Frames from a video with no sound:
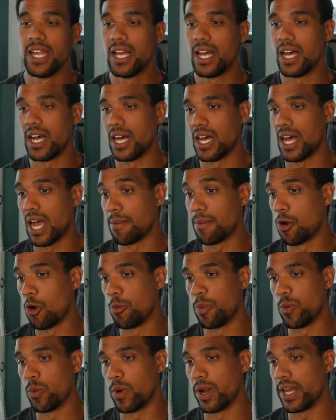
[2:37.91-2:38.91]
I'm
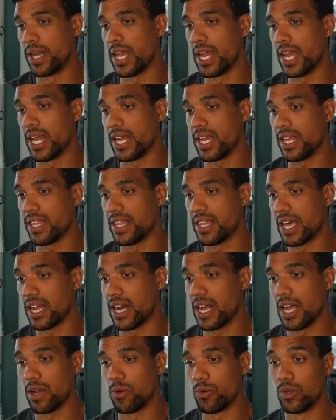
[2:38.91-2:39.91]
hoping one day that
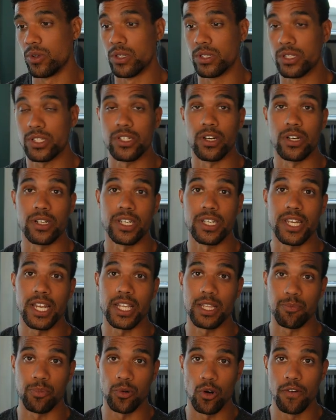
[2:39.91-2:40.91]
I will start to take
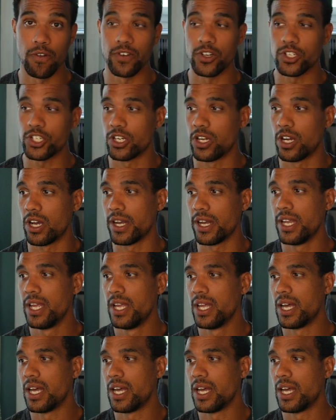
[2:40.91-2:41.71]
the pro version on.